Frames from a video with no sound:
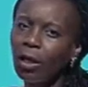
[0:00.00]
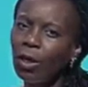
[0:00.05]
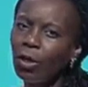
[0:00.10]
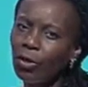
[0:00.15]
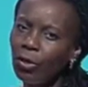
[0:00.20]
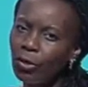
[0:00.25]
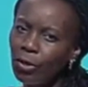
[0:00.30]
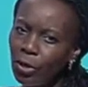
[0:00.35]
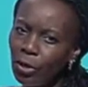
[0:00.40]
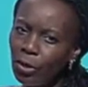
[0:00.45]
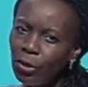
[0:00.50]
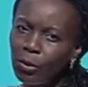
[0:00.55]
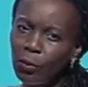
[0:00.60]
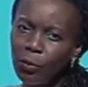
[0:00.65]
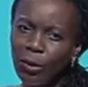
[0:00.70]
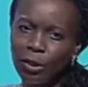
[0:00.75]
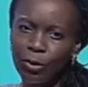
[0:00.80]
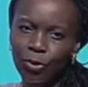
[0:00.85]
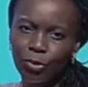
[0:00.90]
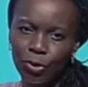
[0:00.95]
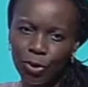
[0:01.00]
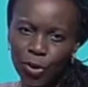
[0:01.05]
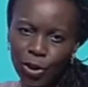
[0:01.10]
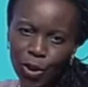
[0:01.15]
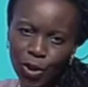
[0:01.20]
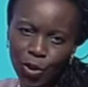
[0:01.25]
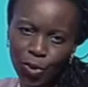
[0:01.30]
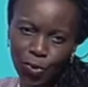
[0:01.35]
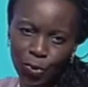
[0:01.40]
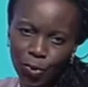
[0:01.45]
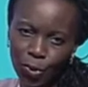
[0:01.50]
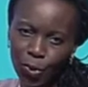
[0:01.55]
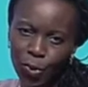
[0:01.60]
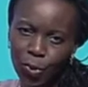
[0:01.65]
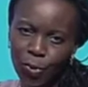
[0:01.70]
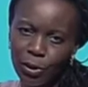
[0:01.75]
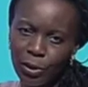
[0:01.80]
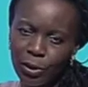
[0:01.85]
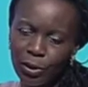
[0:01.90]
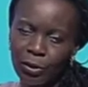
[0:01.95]
You know, with traditional
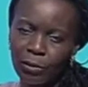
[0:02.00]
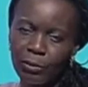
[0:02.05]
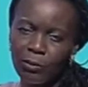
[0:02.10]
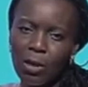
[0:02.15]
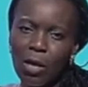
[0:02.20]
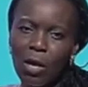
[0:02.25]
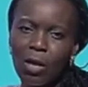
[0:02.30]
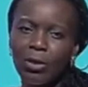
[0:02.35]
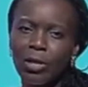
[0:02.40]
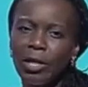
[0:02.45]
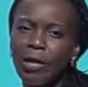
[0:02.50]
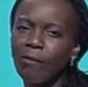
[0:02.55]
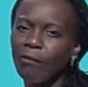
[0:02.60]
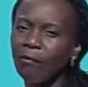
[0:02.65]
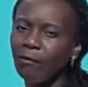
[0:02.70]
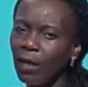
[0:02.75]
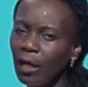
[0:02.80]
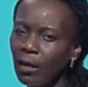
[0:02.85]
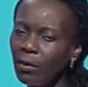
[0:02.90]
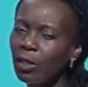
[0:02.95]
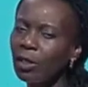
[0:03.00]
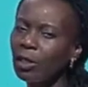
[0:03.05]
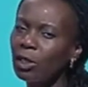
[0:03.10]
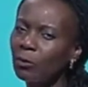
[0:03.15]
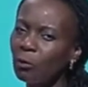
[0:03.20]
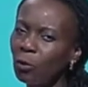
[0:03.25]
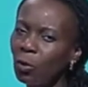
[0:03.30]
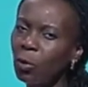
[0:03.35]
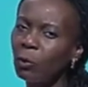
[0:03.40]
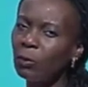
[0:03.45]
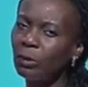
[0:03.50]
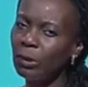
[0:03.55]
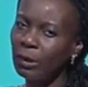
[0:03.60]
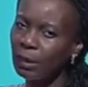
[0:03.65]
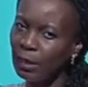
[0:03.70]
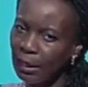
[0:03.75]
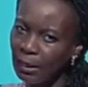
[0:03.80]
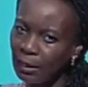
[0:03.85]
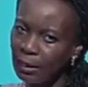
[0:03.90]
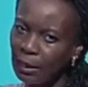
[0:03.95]
tourism, only a very small
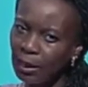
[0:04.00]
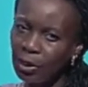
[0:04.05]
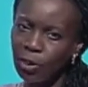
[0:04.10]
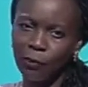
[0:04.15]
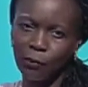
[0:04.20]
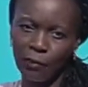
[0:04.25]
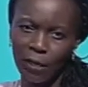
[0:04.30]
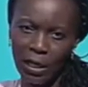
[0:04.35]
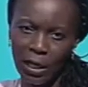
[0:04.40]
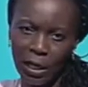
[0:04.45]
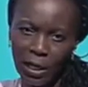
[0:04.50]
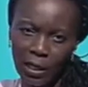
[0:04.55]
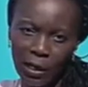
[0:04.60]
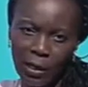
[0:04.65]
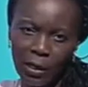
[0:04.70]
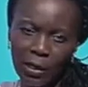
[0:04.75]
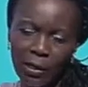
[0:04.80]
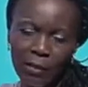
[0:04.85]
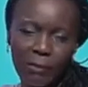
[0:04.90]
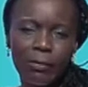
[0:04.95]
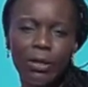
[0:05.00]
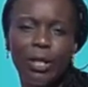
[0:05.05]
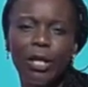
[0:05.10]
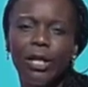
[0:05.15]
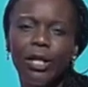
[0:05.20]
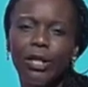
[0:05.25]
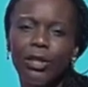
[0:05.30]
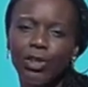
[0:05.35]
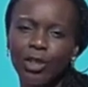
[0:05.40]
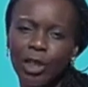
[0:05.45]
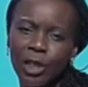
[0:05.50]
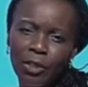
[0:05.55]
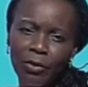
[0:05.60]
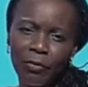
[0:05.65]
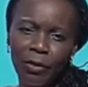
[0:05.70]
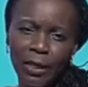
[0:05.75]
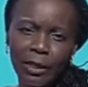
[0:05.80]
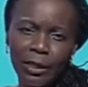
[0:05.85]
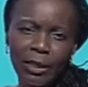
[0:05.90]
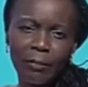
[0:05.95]
percentage of the income
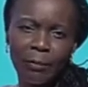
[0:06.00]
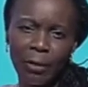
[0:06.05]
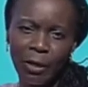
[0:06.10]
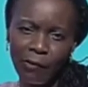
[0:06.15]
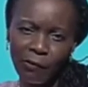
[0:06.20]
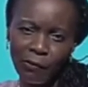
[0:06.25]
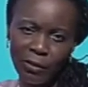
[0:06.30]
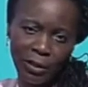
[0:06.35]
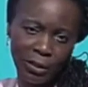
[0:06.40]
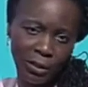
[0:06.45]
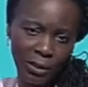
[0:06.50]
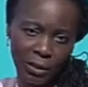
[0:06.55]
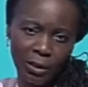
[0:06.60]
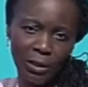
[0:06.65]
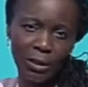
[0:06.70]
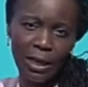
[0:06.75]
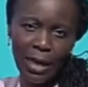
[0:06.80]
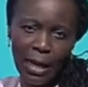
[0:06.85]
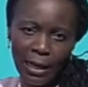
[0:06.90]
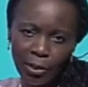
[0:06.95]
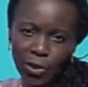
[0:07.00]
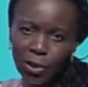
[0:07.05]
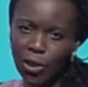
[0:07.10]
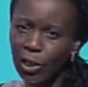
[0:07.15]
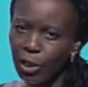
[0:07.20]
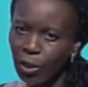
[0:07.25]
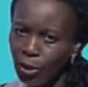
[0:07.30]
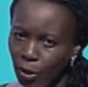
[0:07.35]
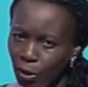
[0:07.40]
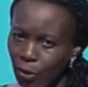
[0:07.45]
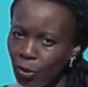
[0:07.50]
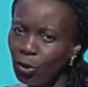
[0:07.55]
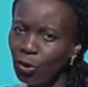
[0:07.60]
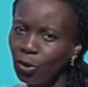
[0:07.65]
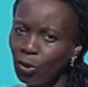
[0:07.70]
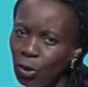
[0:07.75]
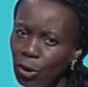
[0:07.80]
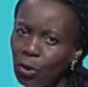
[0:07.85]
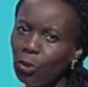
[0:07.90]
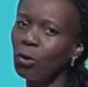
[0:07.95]
generated by visitors actually goes
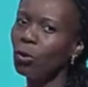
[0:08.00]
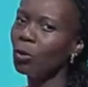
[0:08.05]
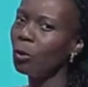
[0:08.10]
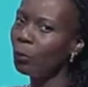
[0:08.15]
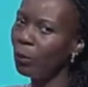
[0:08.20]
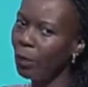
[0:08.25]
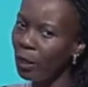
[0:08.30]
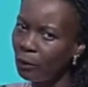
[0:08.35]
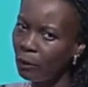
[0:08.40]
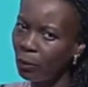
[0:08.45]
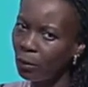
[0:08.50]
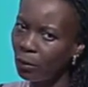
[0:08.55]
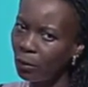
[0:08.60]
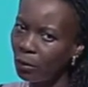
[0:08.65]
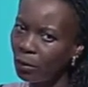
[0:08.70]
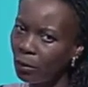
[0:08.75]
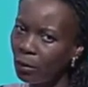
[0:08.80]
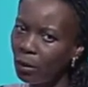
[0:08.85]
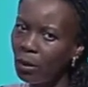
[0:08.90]
to local people.